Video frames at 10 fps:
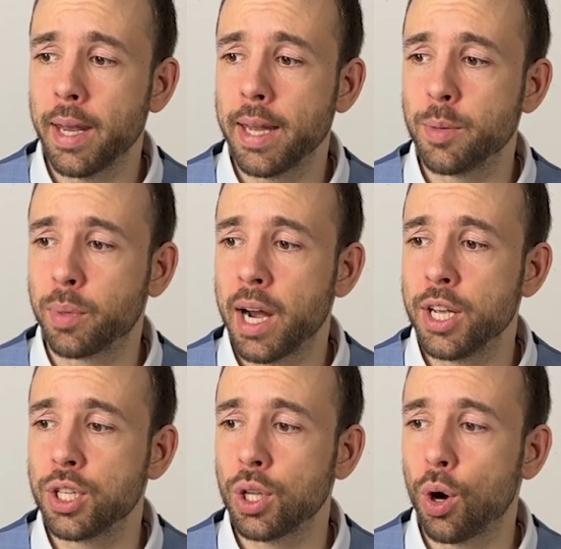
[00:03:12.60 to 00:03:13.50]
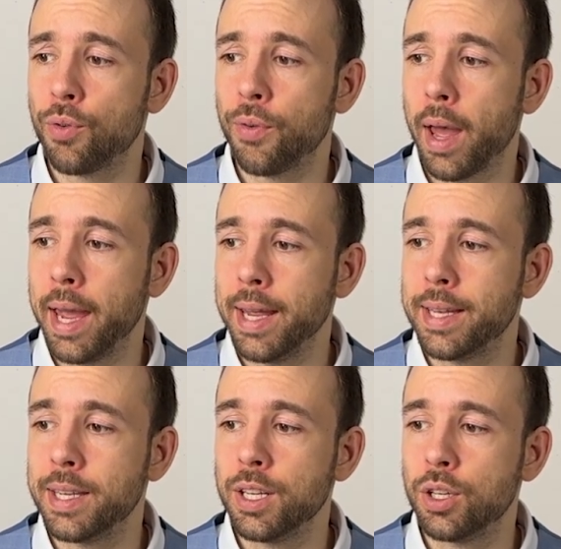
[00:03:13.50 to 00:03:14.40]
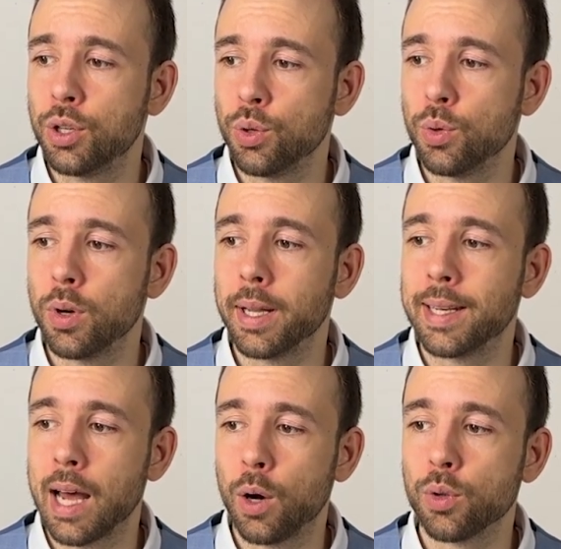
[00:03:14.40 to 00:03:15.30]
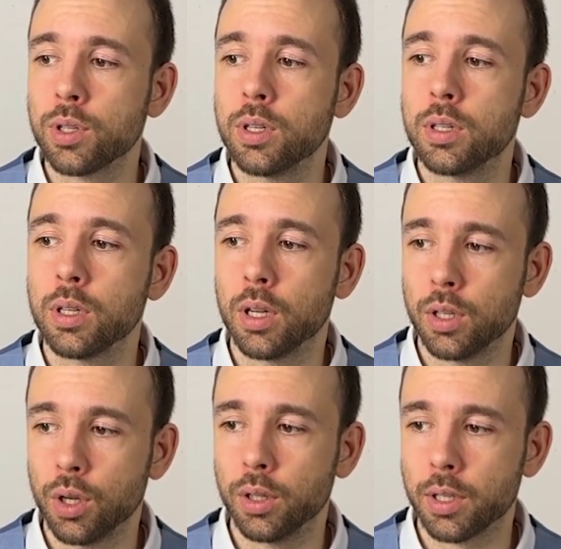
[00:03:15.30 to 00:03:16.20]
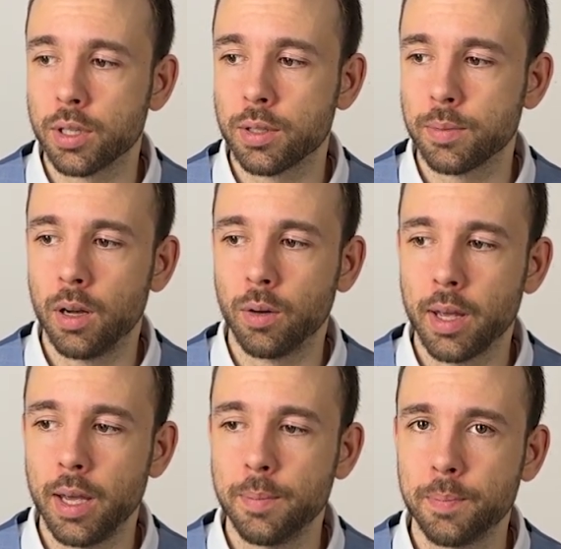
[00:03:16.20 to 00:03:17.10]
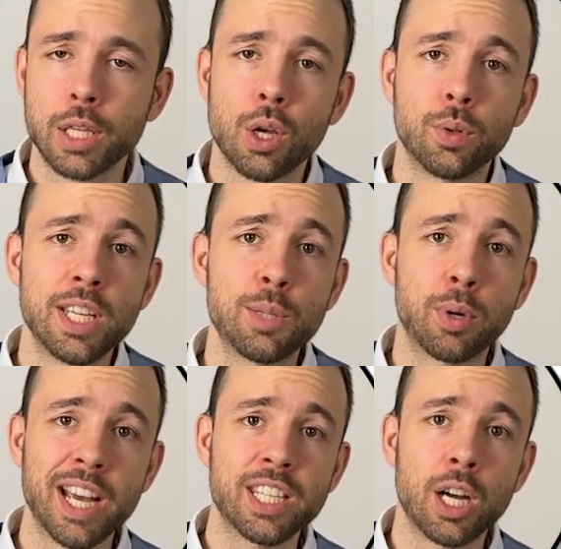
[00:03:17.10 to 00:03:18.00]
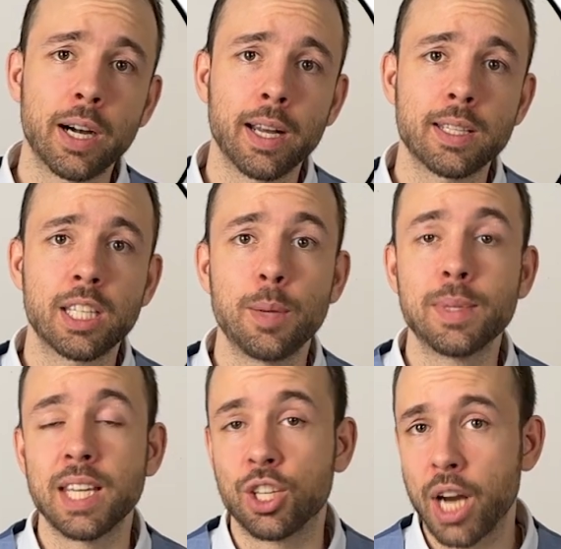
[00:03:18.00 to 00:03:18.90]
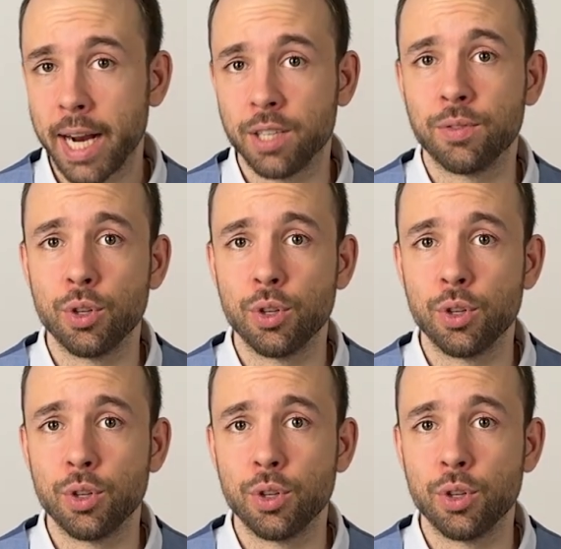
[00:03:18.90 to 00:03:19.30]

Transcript: at the price of $82,000. Okay, so this price target seems attractive to